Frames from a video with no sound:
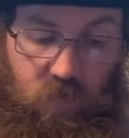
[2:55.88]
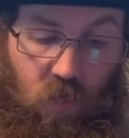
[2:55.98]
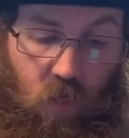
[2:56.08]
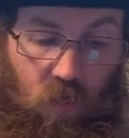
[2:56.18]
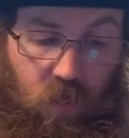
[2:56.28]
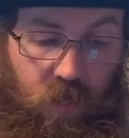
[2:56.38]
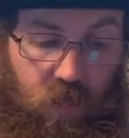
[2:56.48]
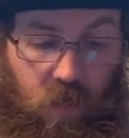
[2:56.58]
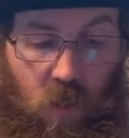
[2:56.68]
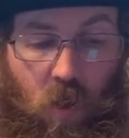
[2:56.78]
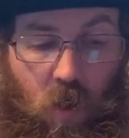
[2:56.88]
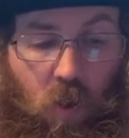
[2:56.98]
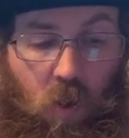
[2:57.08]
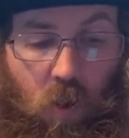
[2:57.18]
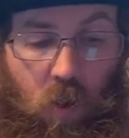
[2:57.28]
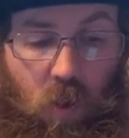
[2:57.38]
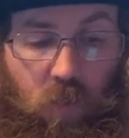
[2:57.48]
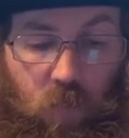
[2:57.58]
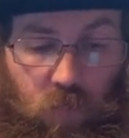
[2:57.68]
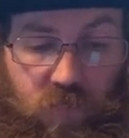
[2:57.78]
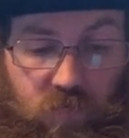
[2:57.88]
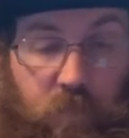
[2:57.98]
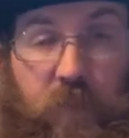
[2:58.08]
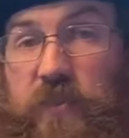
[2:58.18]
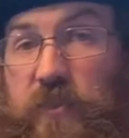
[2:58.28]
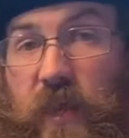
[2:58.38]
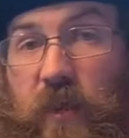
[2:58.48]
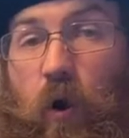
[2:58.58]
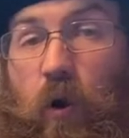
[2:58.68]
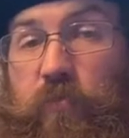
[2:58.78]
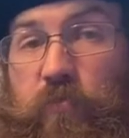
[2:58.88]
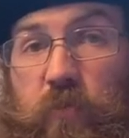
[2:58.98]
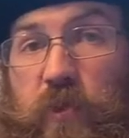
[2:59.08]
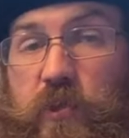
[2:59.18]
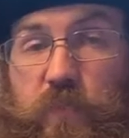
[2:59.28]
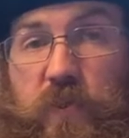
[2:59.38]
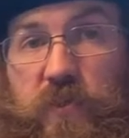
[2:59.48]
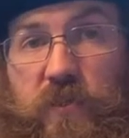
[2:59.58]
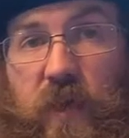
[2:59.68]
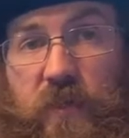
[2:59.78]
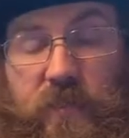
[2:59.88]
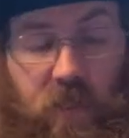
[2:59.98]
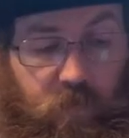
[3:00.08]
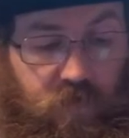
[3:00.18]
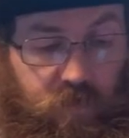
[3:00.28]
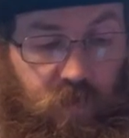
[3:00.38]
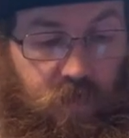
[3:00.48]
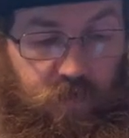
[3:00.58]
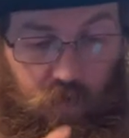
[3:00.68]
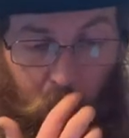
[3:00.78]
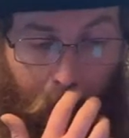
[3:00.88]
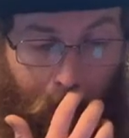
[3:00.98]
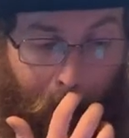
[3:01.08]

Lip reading: was all in on those 3 pieces, and all 3 of these pieces had damage, mind you.